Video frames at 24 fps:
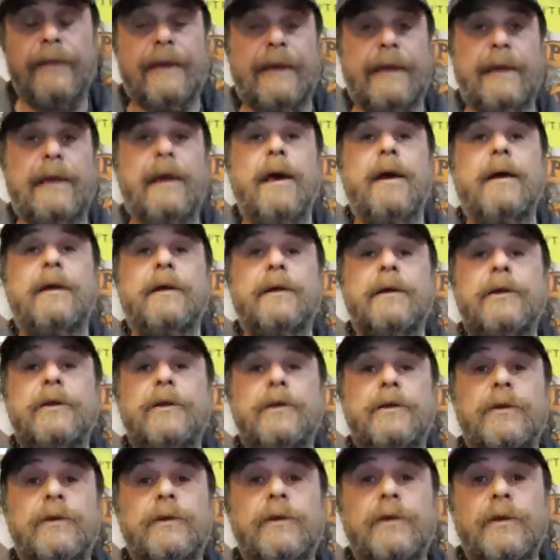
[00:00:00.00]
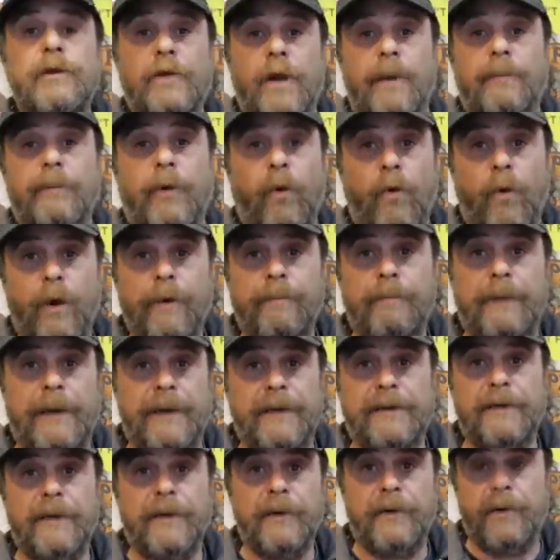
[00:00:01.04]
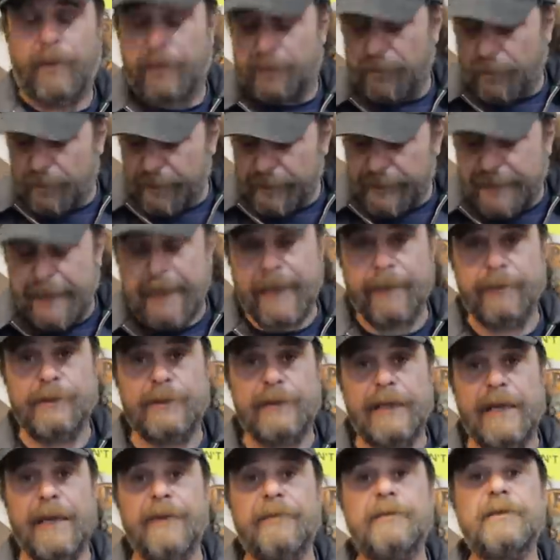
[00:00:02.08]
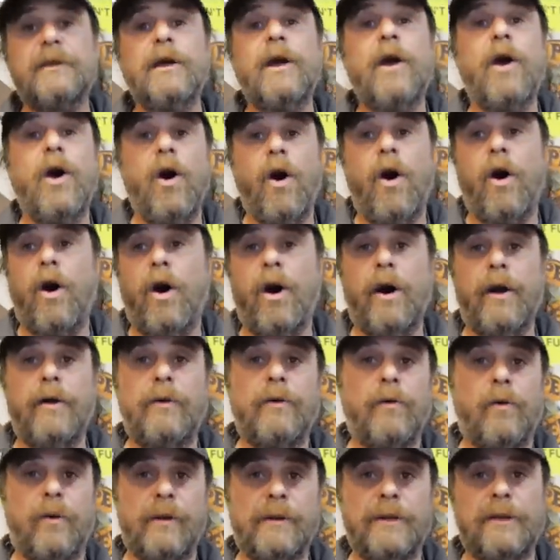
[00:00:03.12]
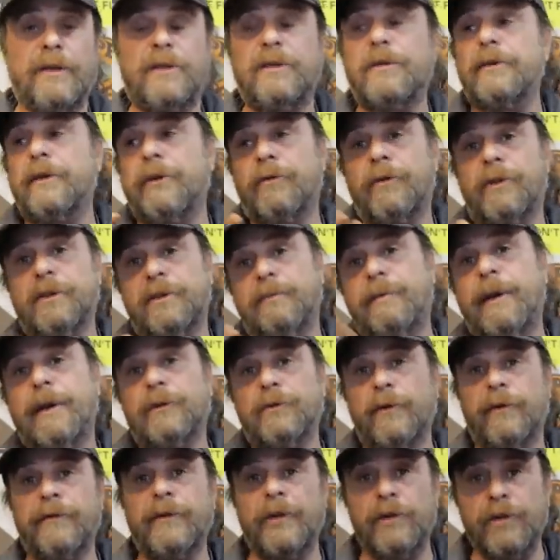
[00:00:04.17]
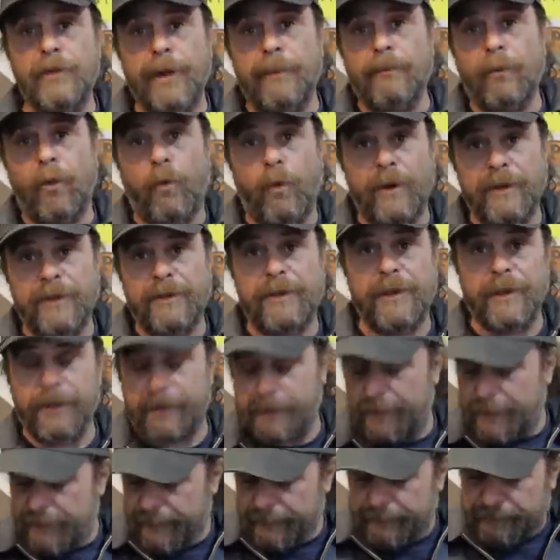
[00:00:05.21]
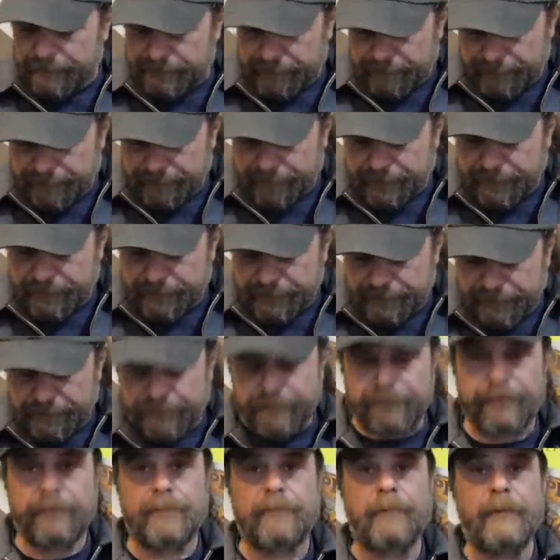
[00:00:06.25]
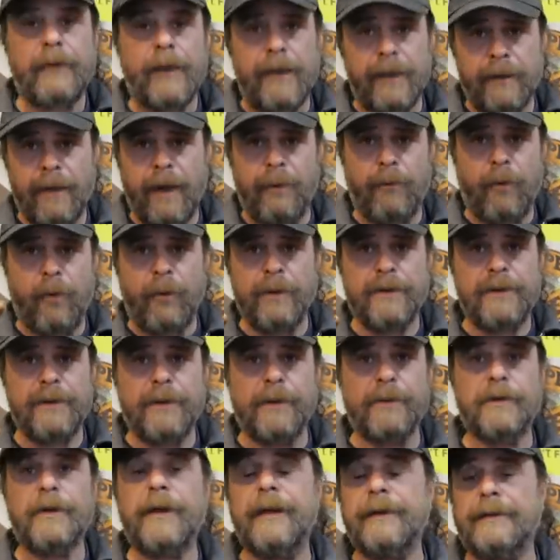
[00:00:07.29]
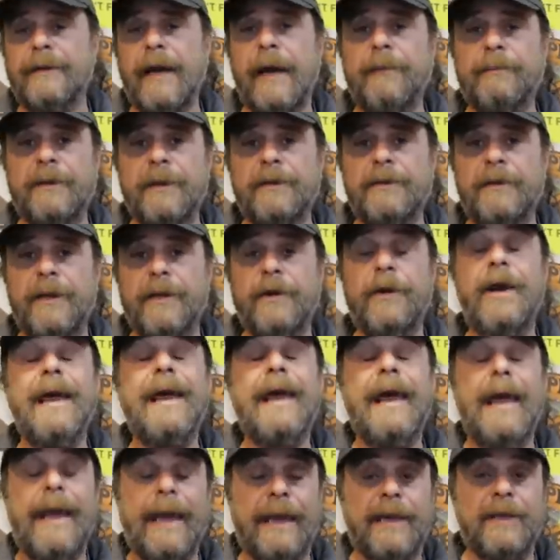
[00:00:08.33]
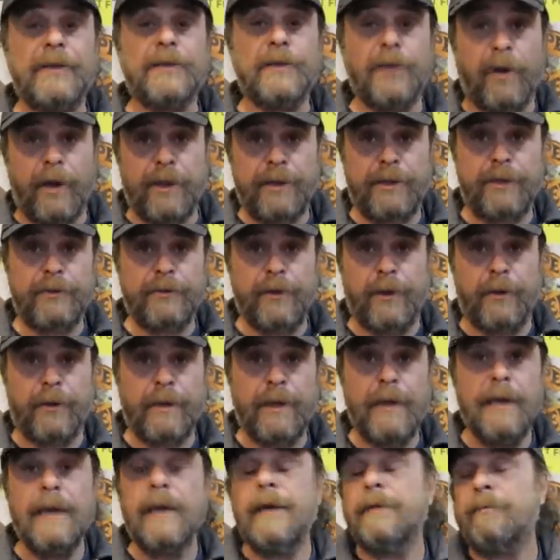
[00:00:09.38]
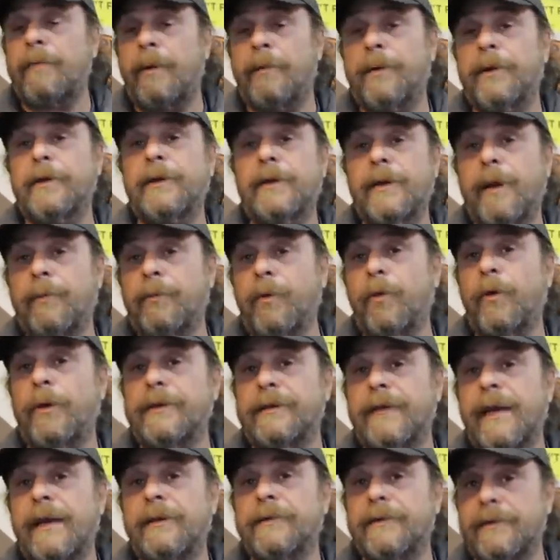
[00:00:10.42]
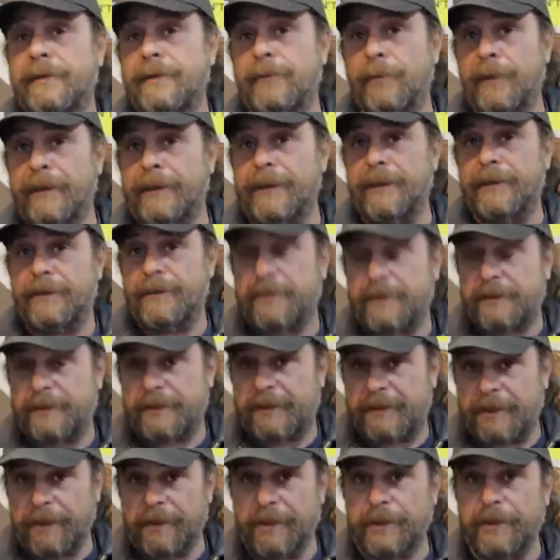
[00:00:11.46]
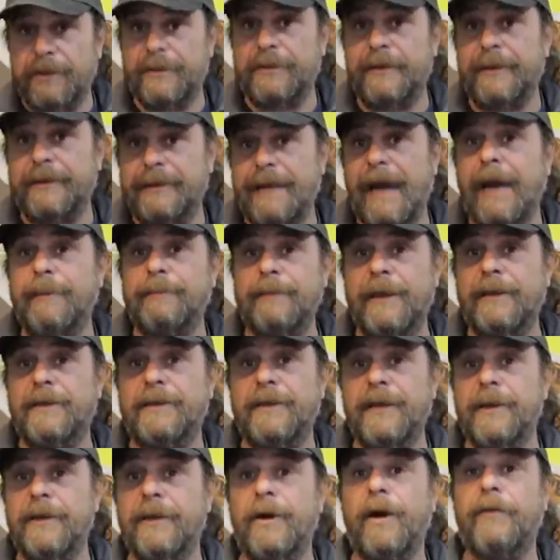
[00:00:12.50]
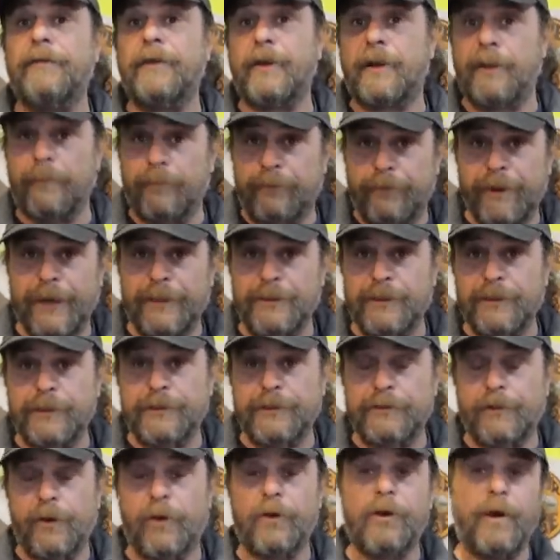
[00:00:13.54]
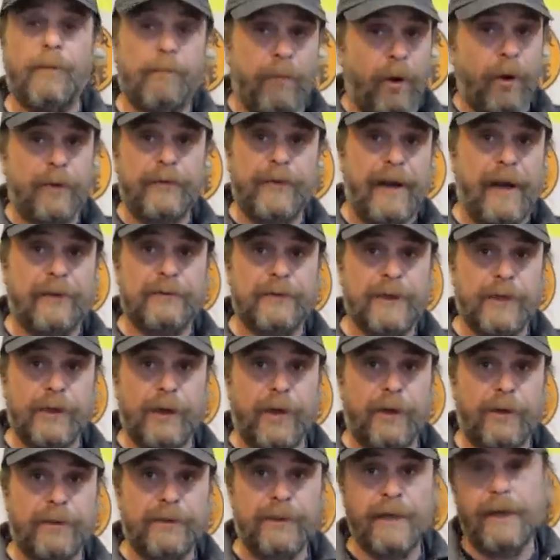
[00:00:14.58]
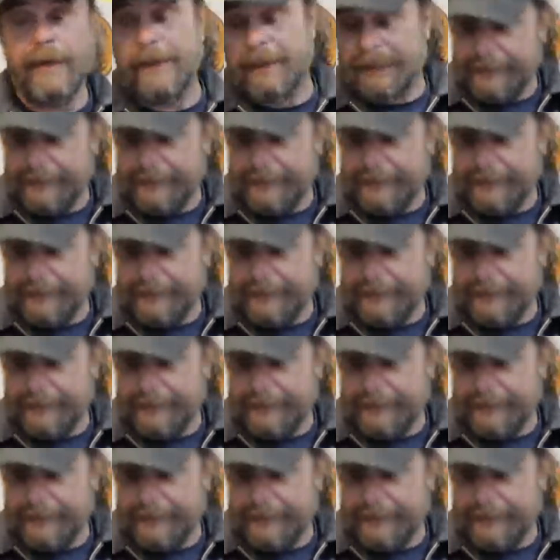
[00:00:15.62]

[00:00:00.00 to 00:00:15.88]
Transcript: the number one piston, because all camshafts are all this, they're all spec off the number one cylinder. Number one cylinder at top dead center exhaust stroke. Remember, number one top, when the cylinder is at top dead center of the compression stroke, both valves are closed.